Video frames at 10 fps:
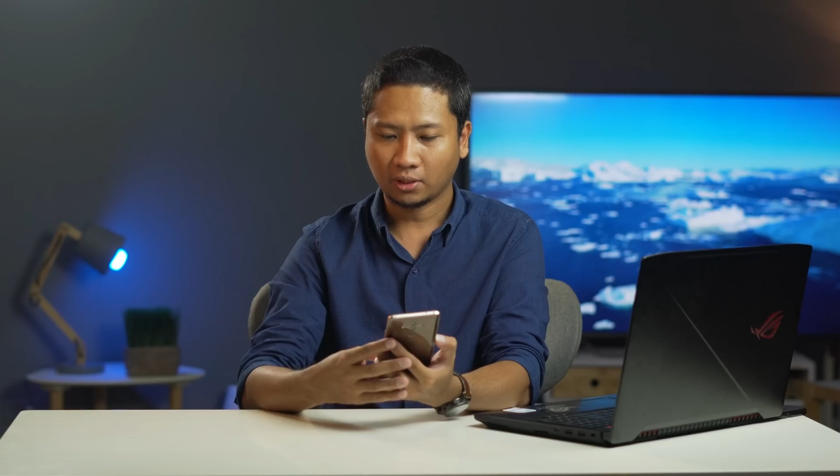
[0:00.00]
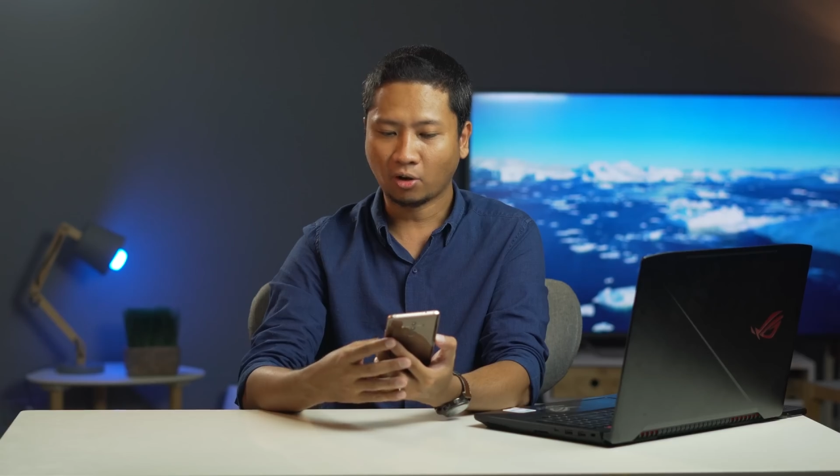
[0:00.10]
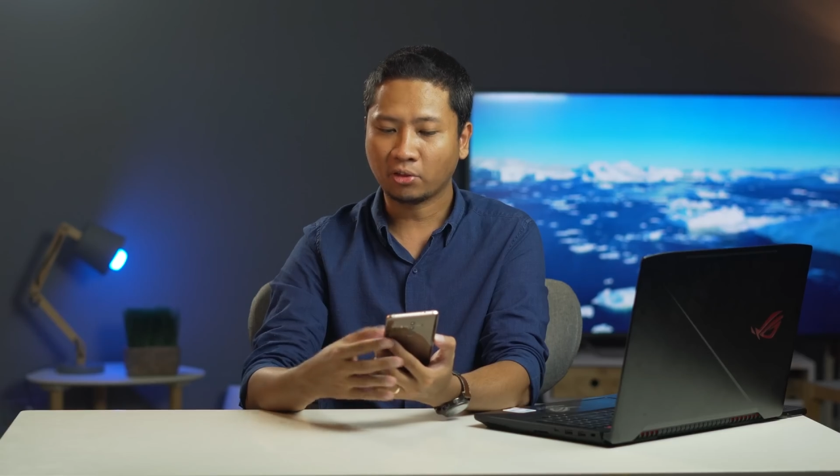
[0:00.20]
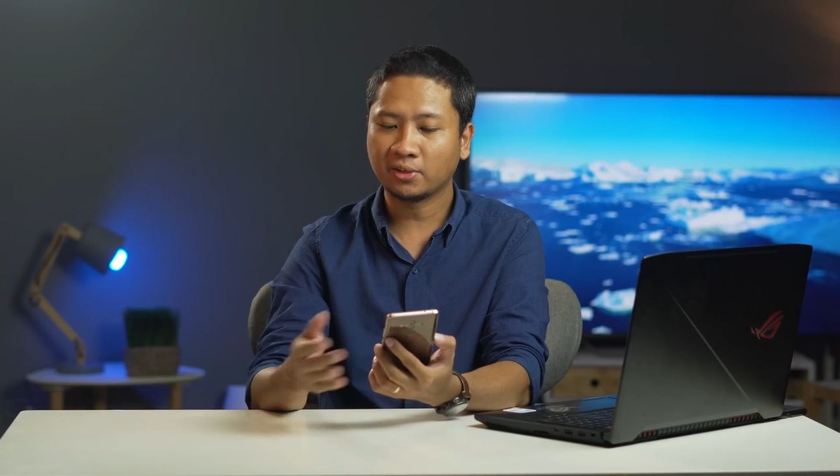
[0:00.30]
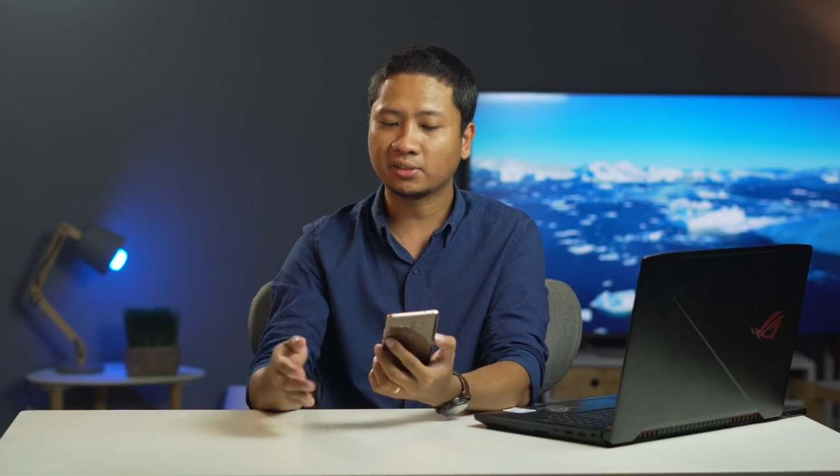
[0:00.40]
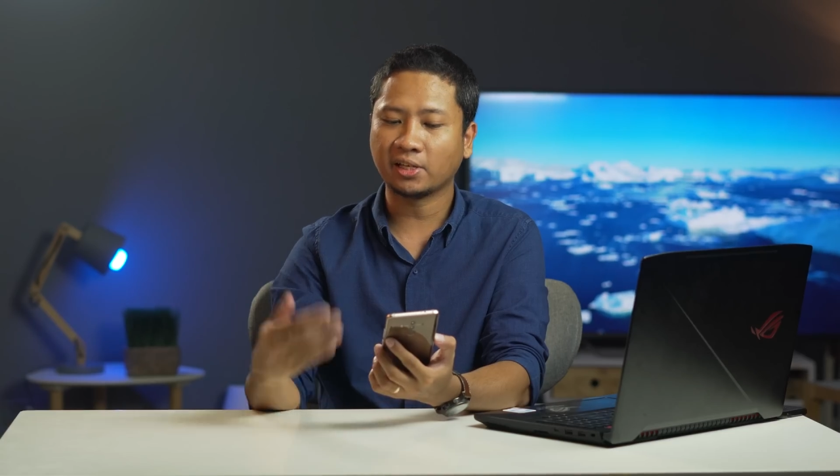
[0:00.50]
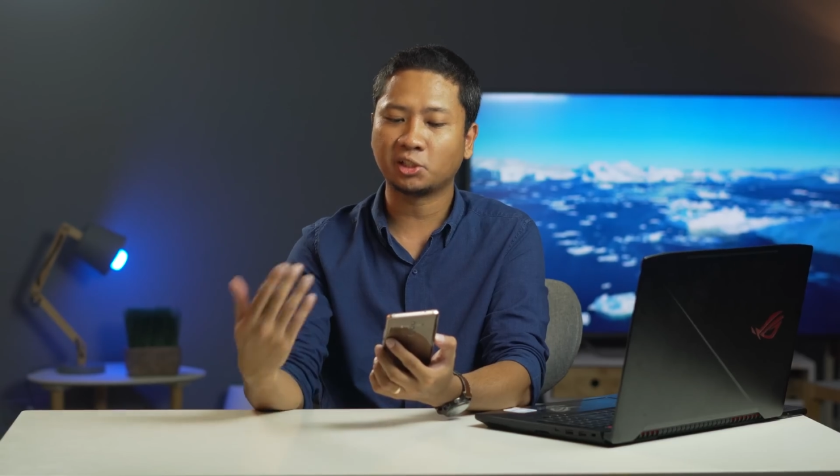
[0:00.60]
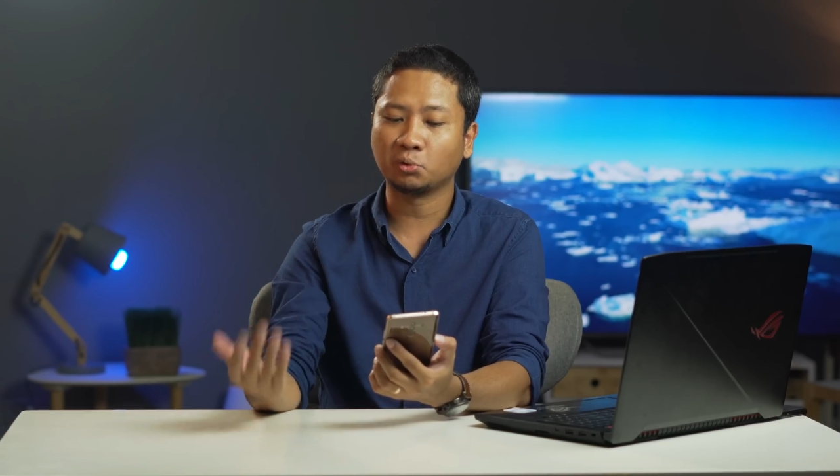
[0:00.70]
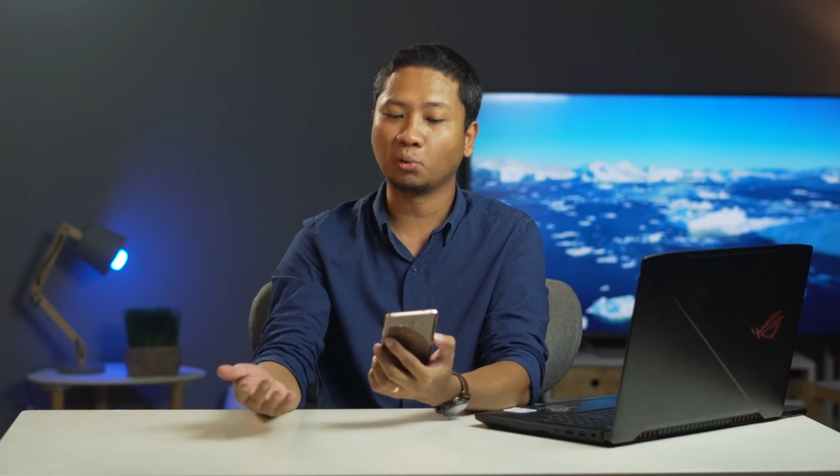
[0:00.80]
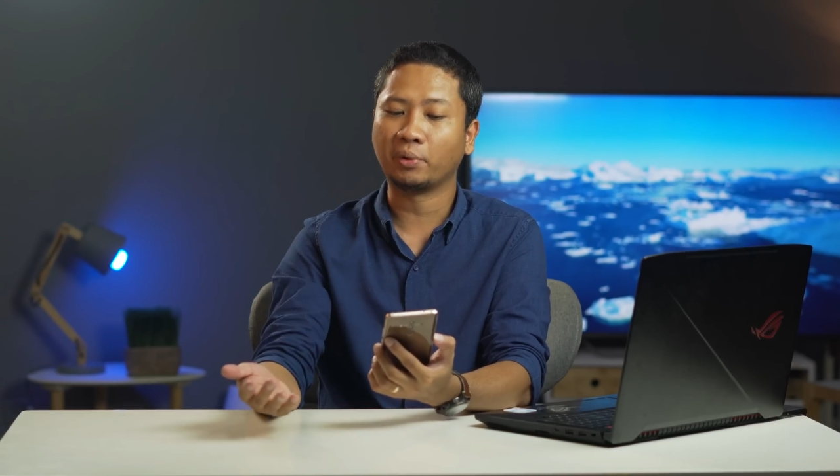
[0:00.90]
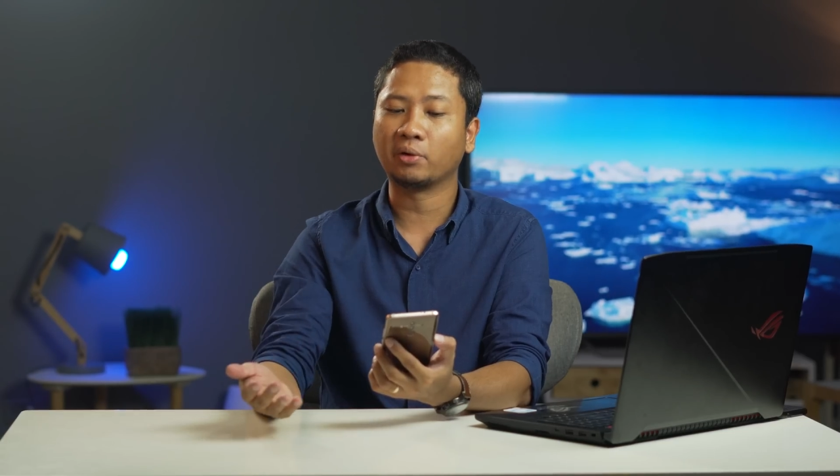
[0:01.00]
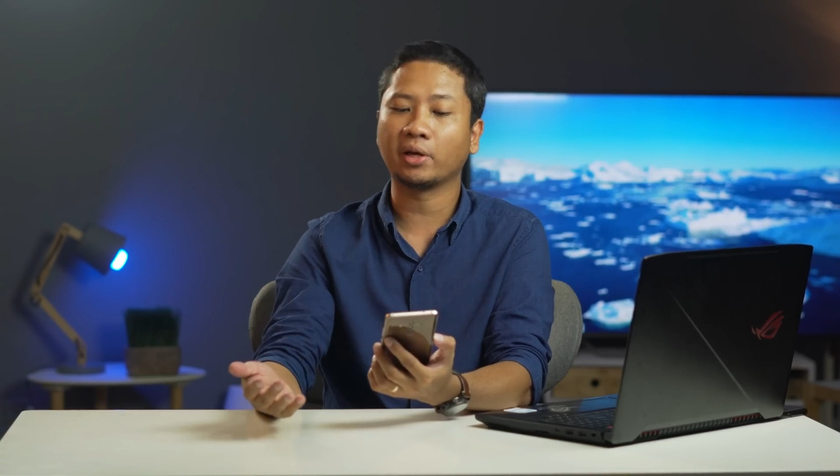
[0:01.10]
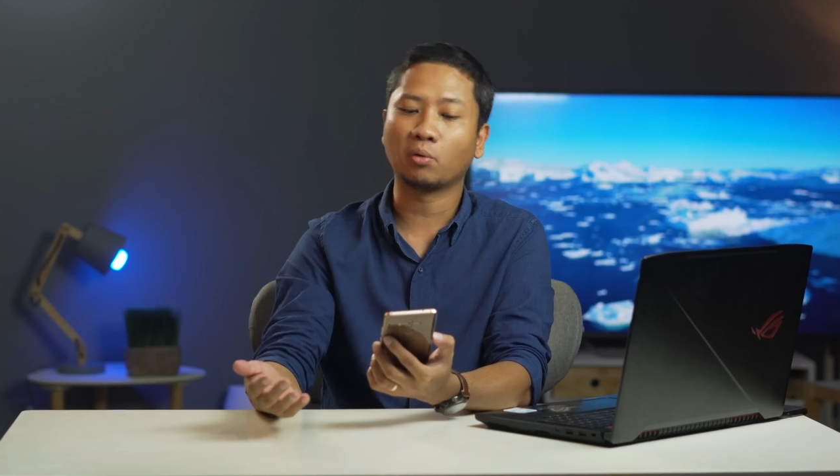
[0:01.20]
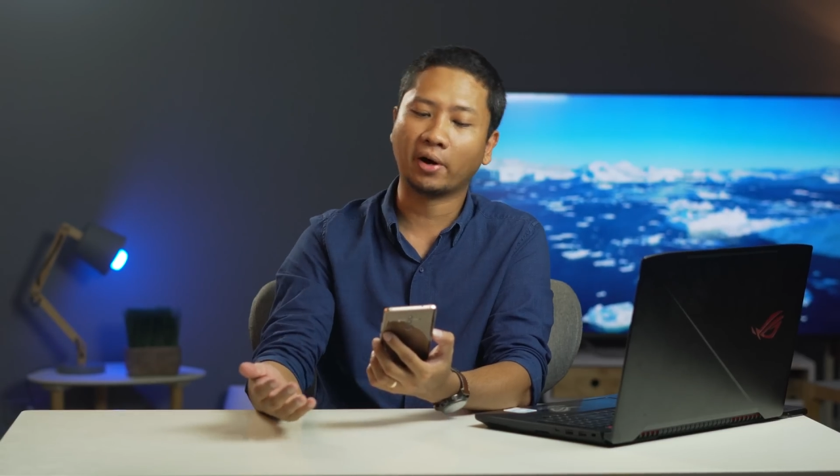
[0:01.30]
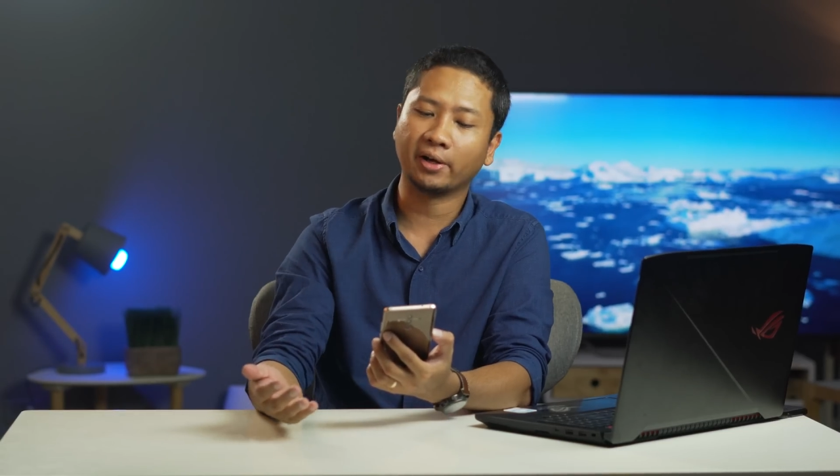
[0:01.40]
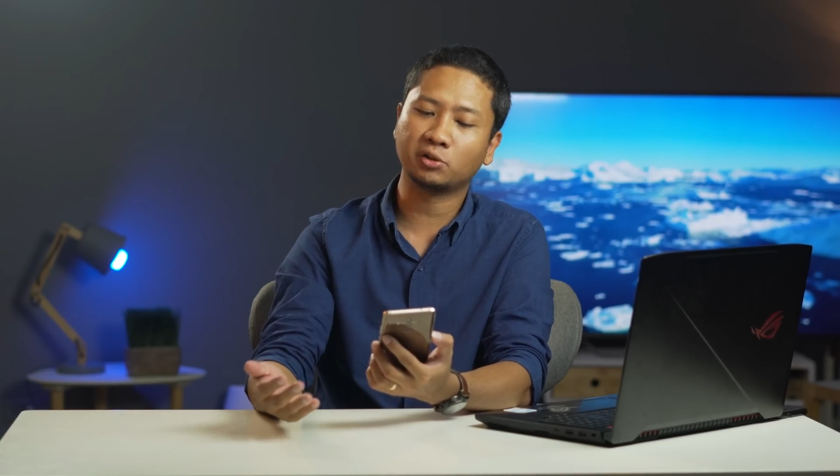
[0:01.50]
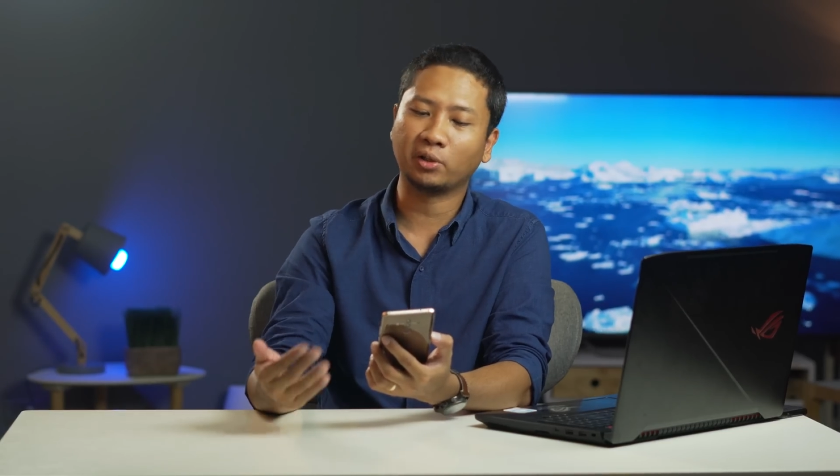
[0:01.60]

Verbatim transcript: An authorization will be required,